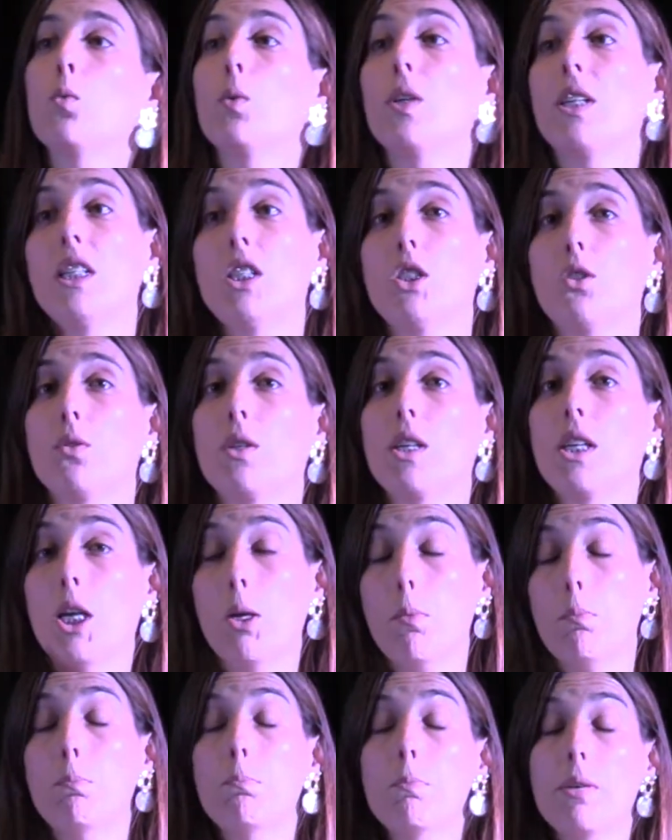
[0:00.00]
We need to
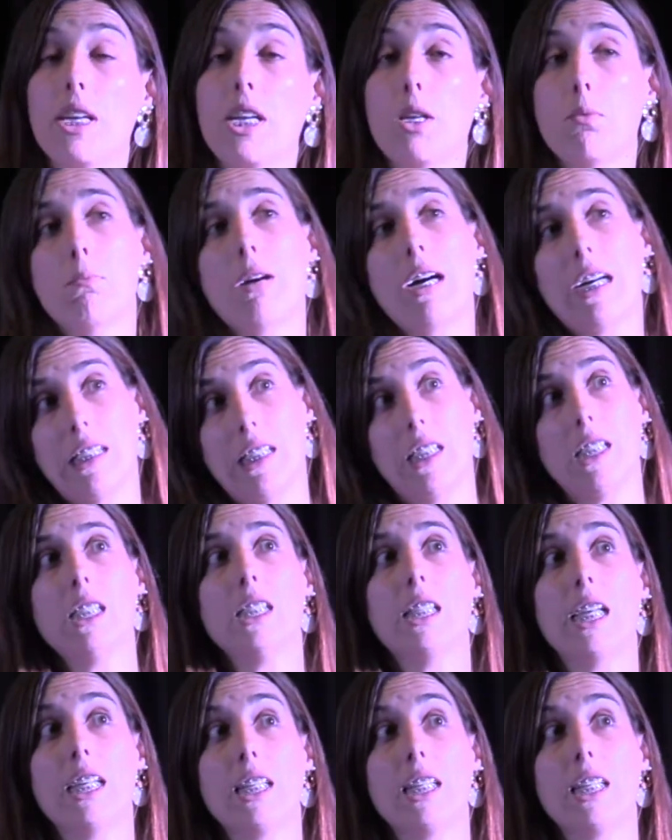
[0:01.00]
keep in mind